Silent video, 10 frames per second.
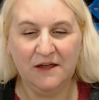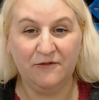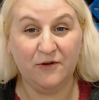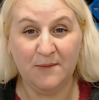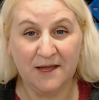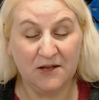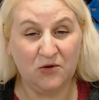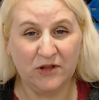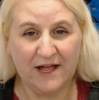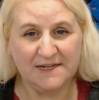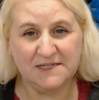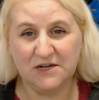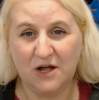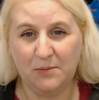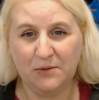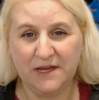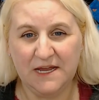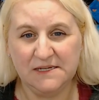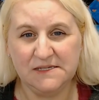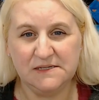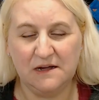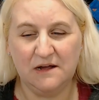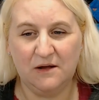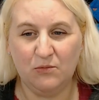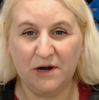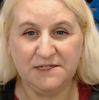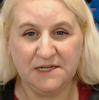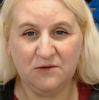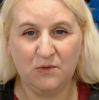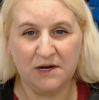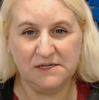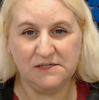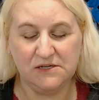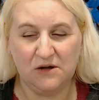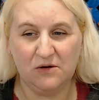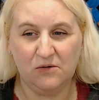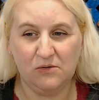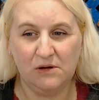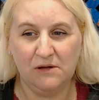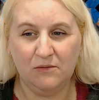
For me, it only lasted a couple days um, where I didn't want to sew.